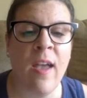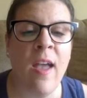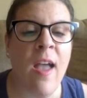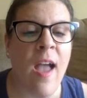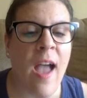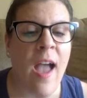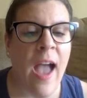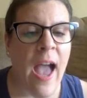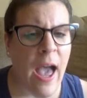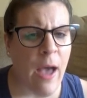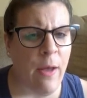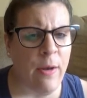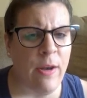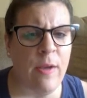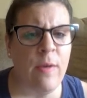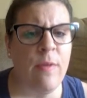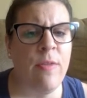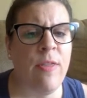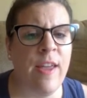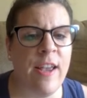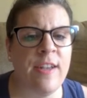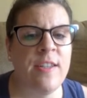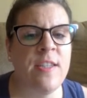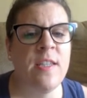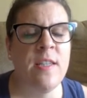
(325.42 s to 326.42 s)
How do you
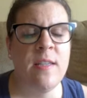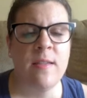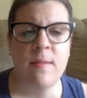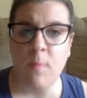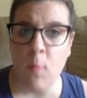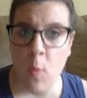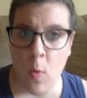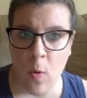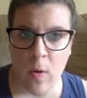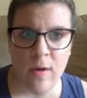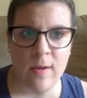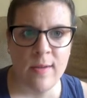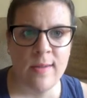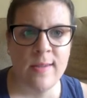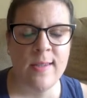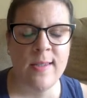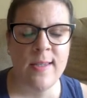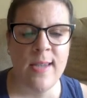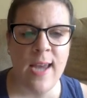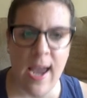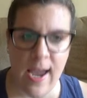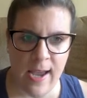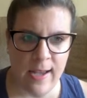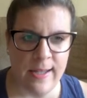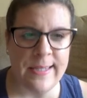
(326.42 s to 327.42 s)
think s'mores
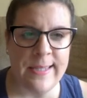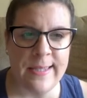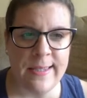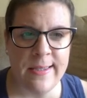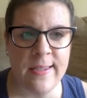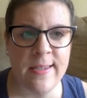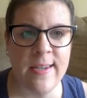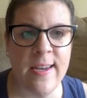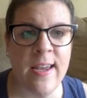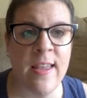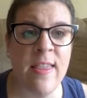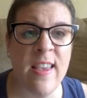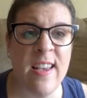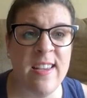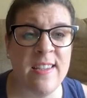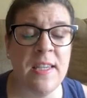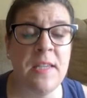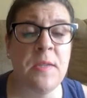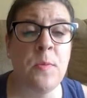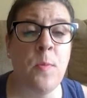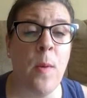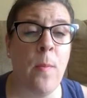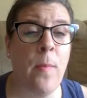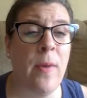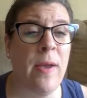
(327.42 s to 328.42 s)
taste? And this is
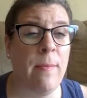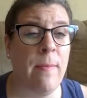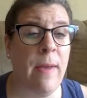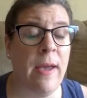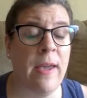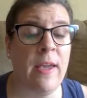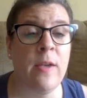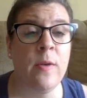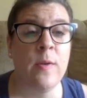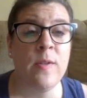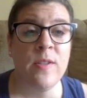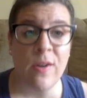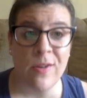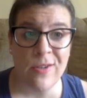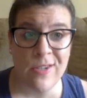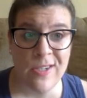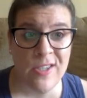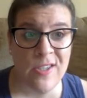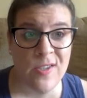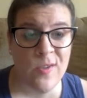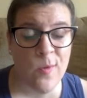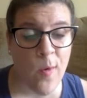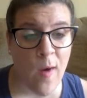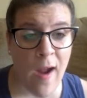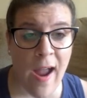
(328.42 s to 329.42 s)
when we might use our
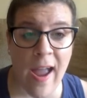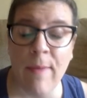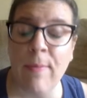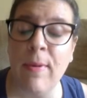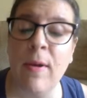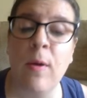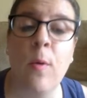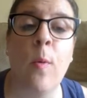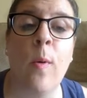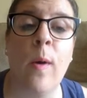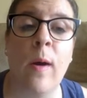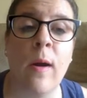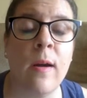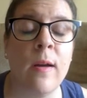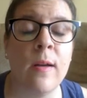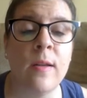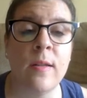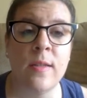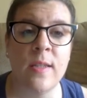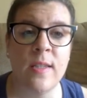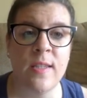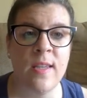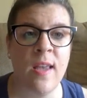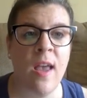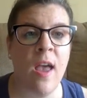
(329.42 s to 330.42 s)
describing words.
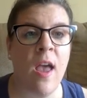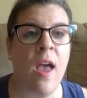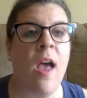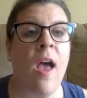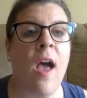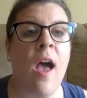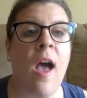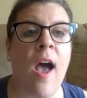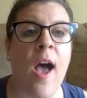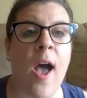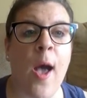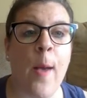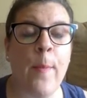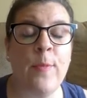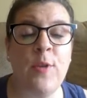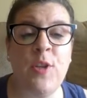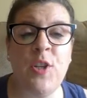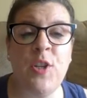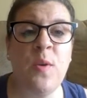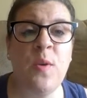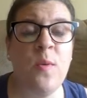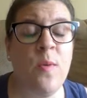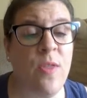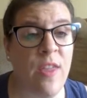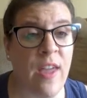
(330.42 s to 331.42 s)
Do
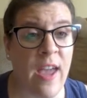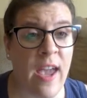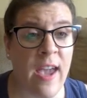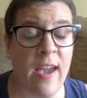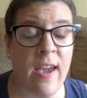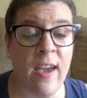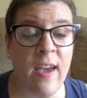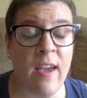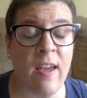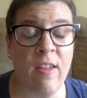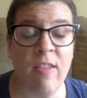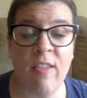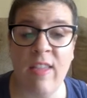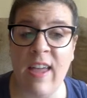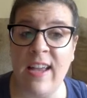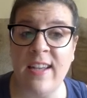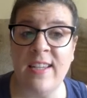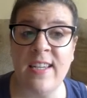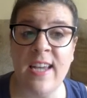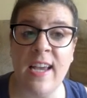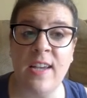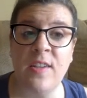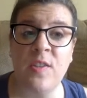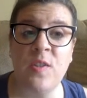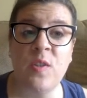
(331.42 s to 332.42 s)
you think they
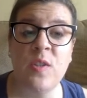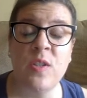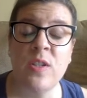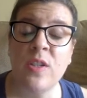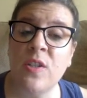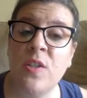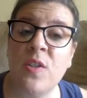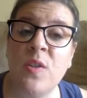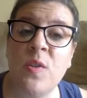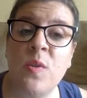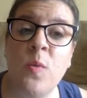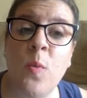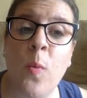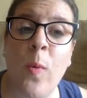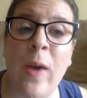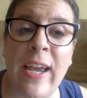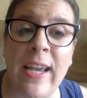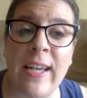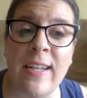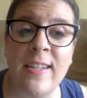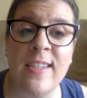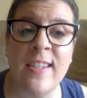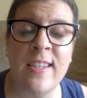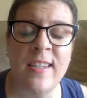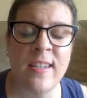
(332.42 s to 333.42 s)
taste
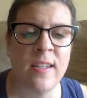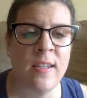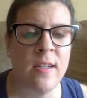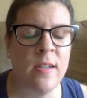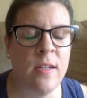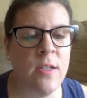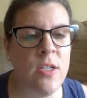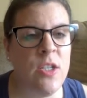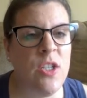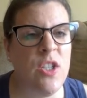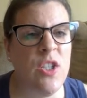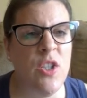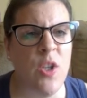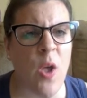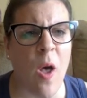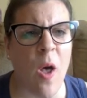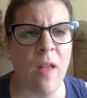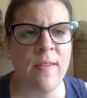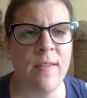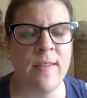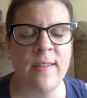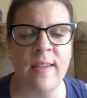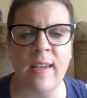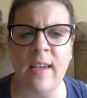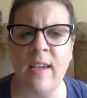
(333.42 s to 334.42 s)
sweet,
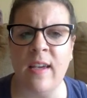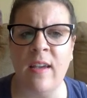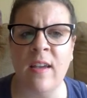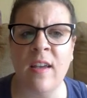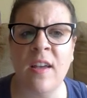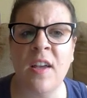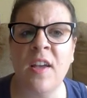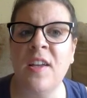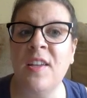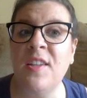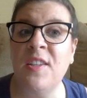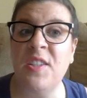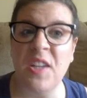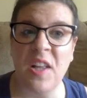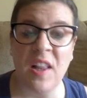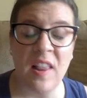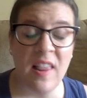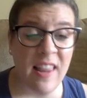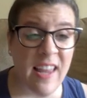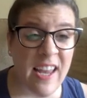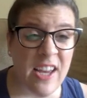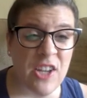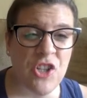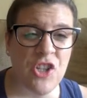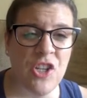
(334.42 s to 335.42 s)
salty,
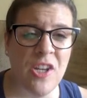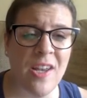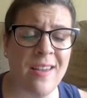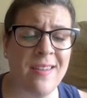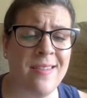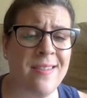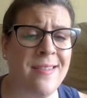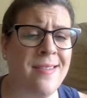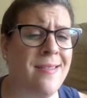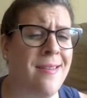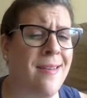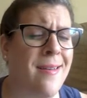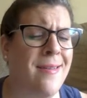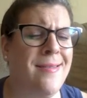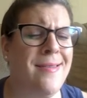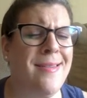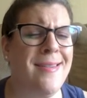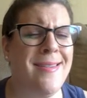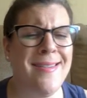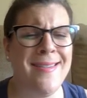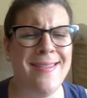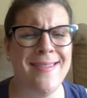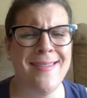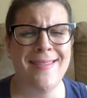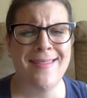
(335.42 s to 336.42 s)
delicious,
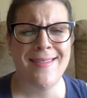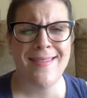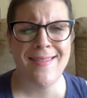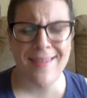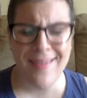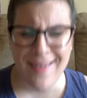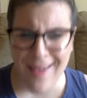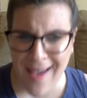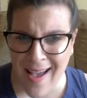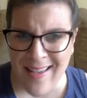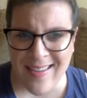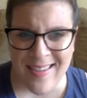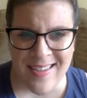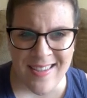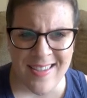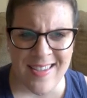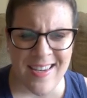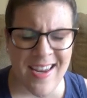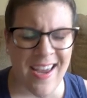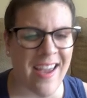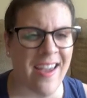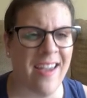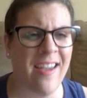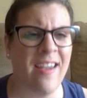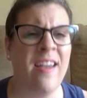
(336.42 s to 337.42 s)

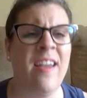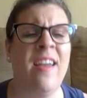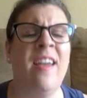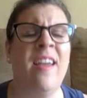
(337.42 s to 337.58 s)
disgusting,